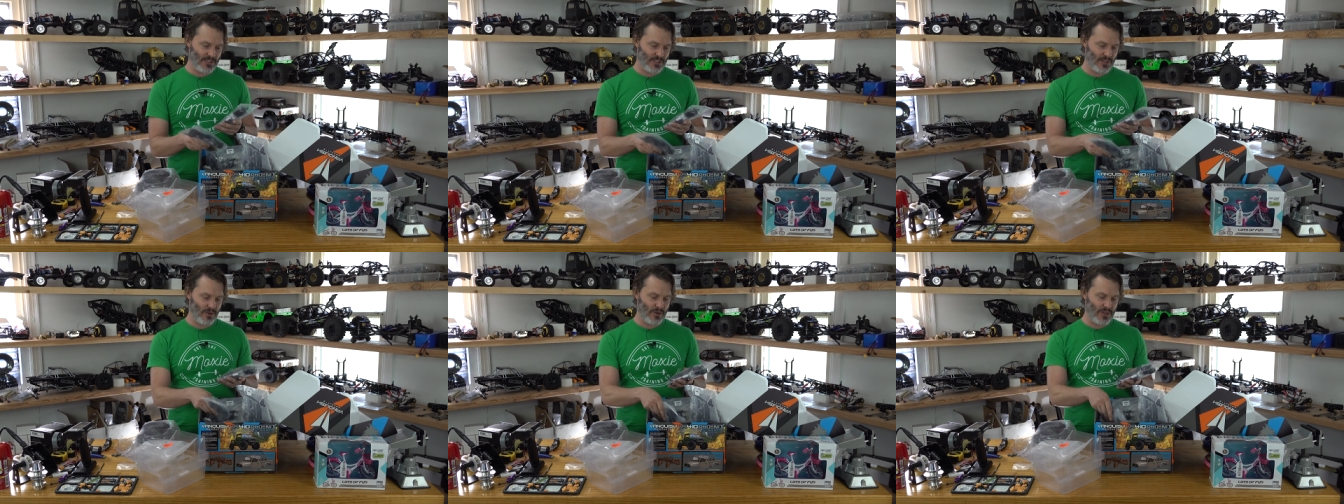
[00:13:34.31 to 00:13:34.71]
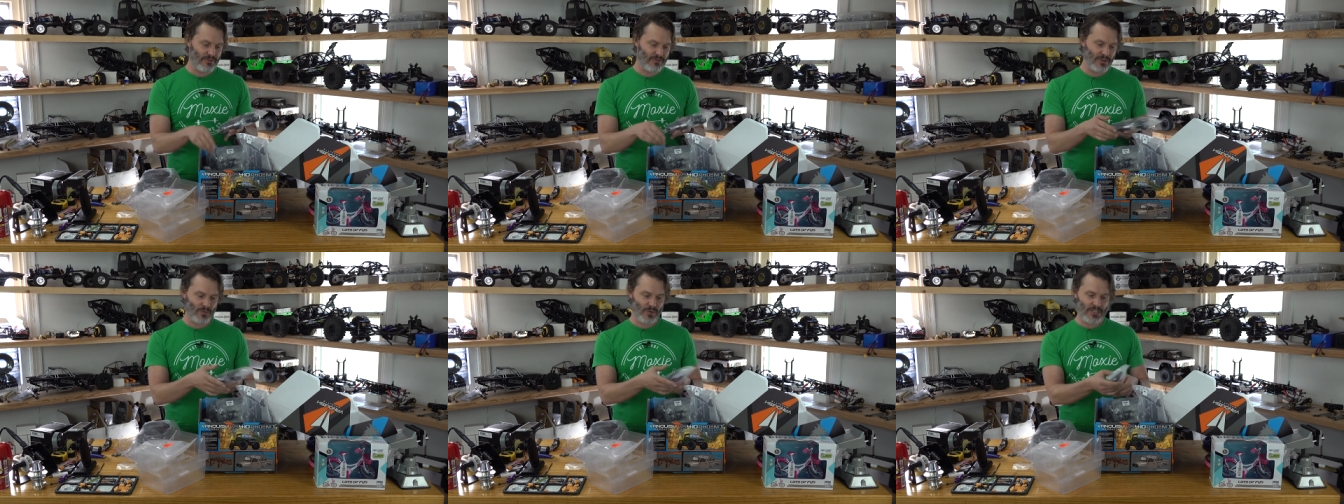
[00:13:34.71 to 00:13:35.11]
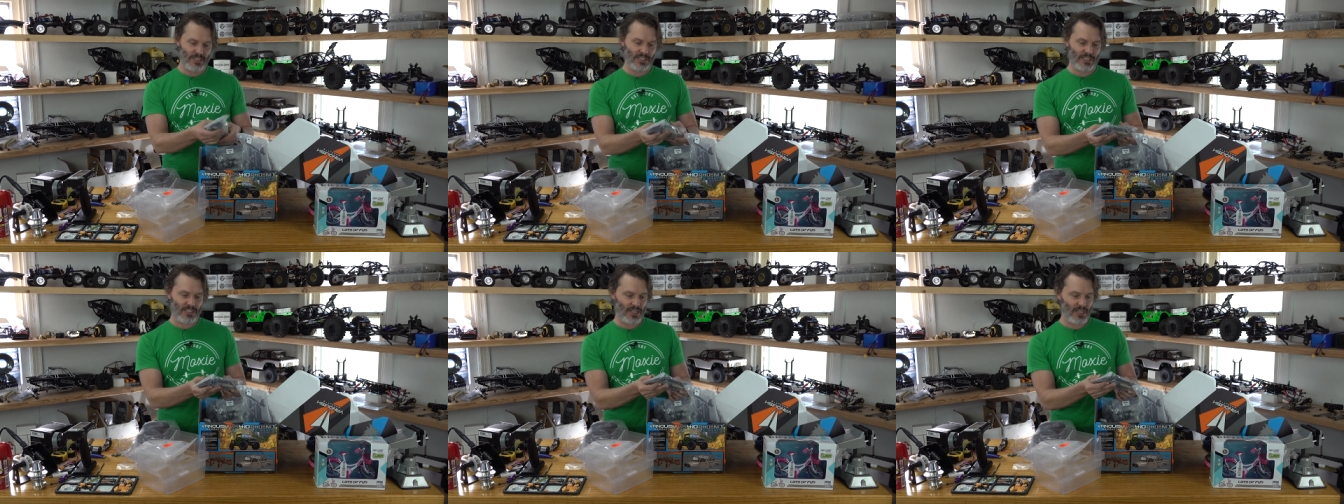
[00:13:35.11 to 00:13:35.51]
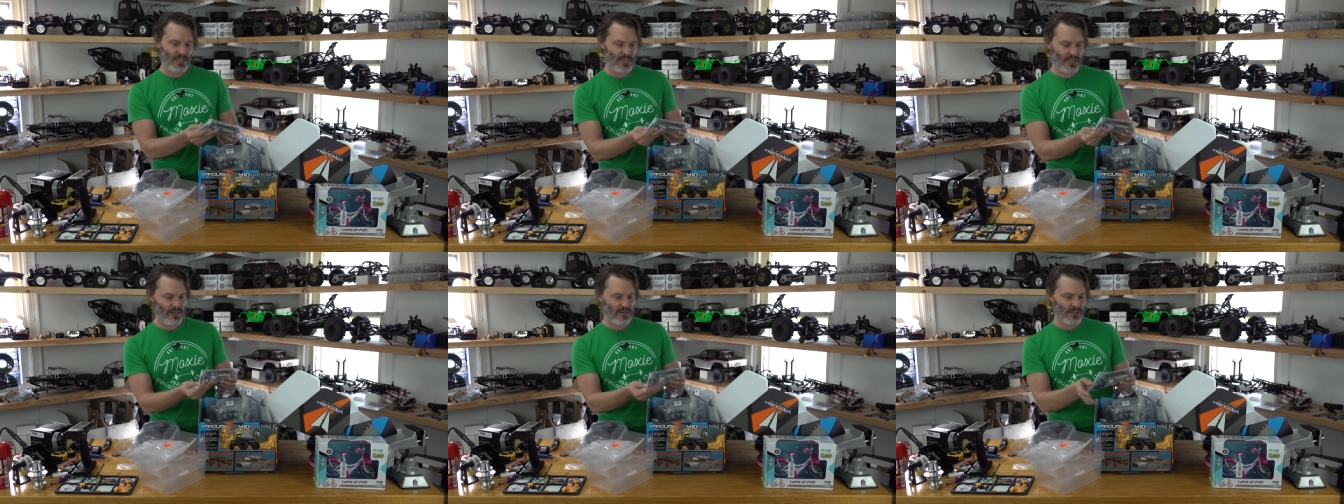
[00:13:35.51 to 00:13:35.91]
So if it was,
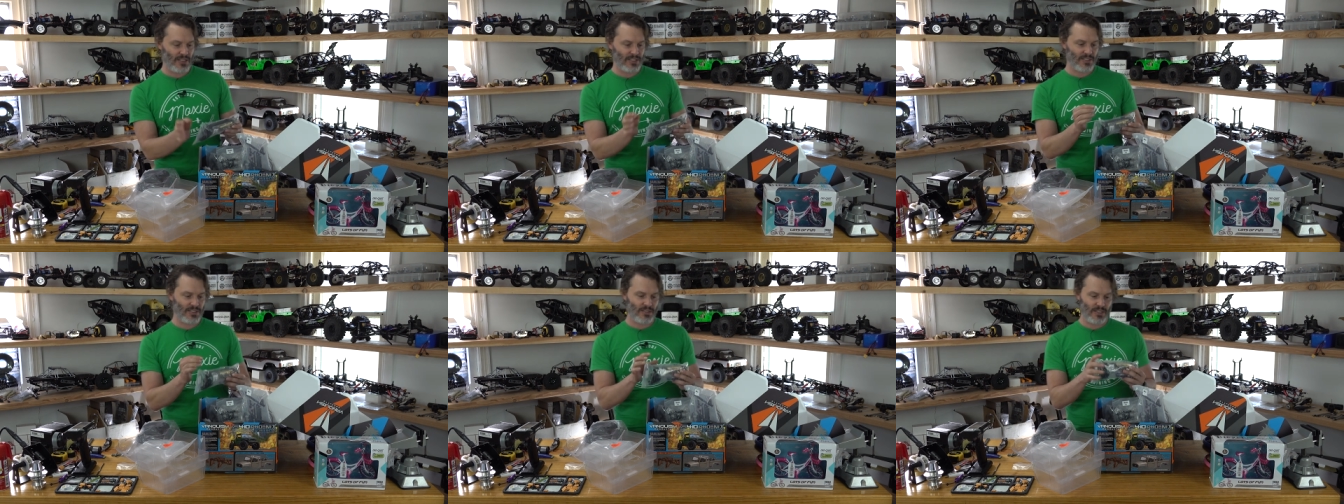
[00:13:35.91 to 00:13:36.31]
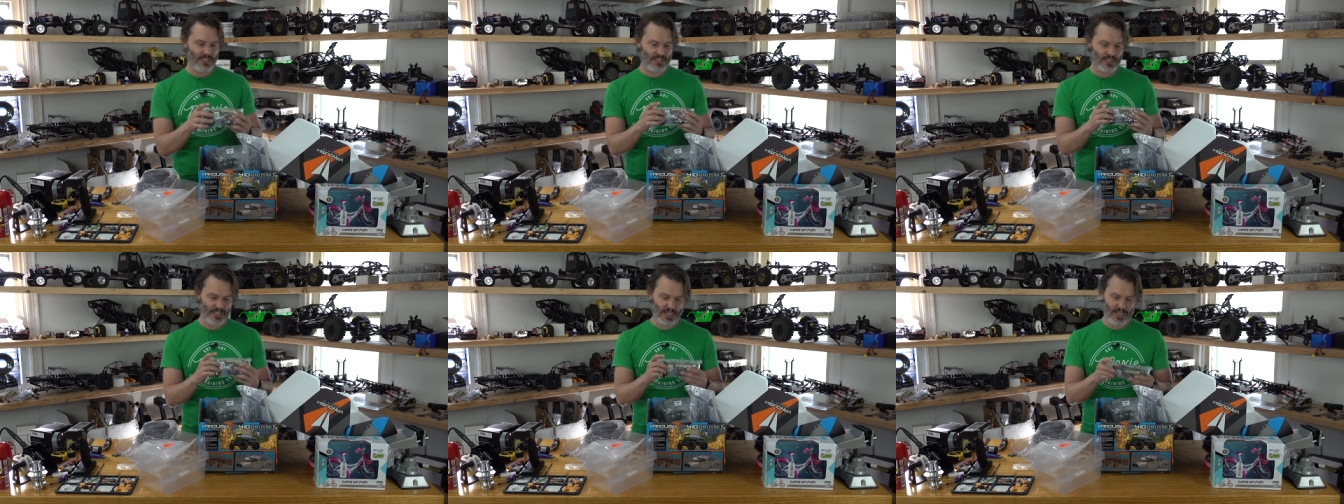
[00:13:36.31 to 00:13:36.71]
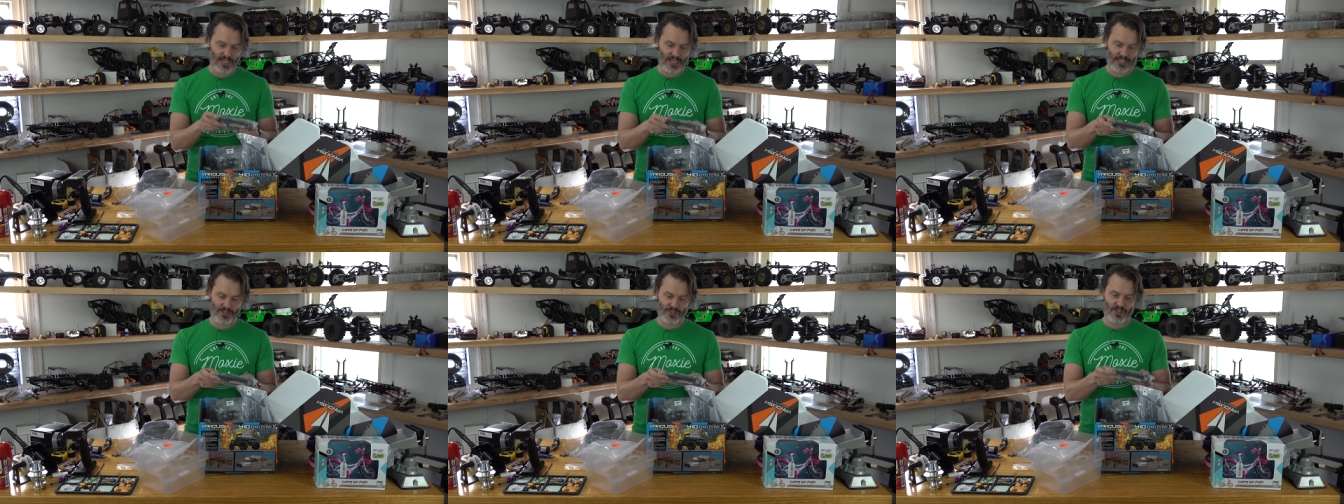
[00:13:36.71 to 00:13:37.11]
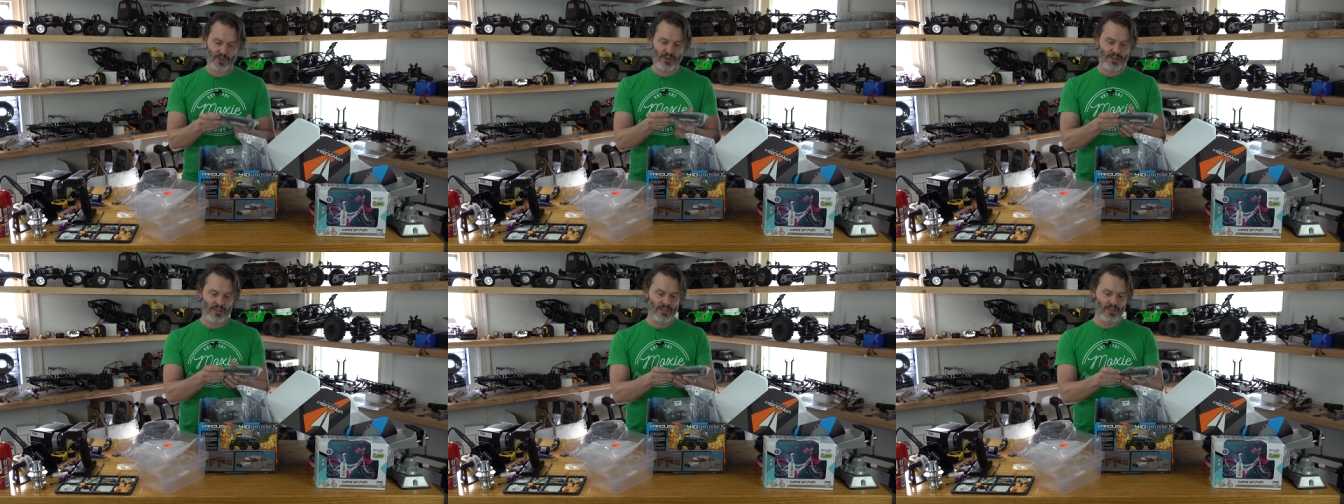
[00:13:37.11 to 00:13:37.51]
uh, you know, let's let's say
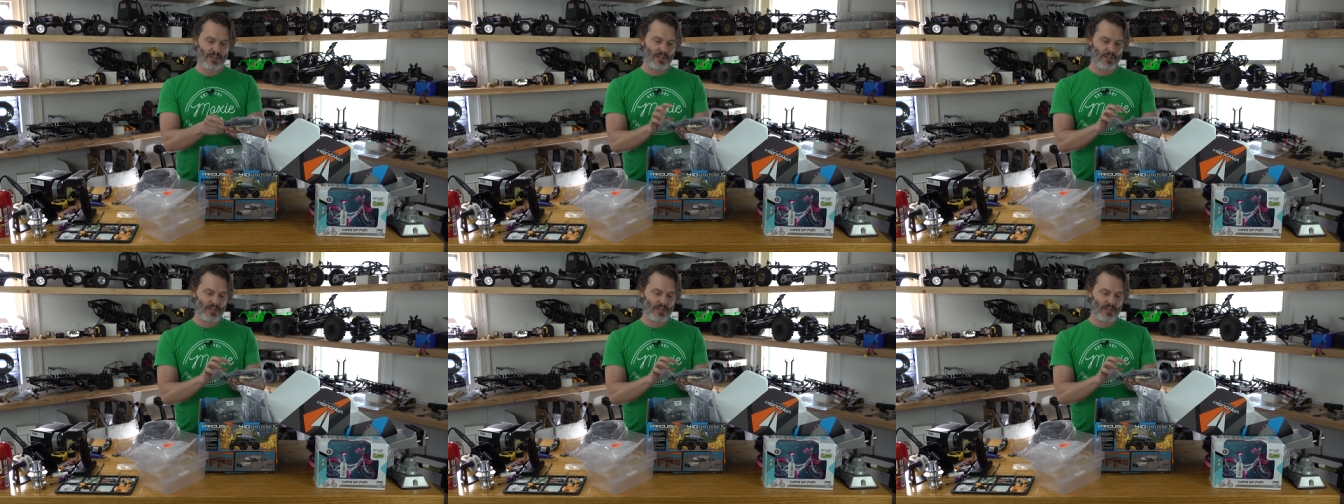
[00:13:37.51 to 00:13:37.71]
inserted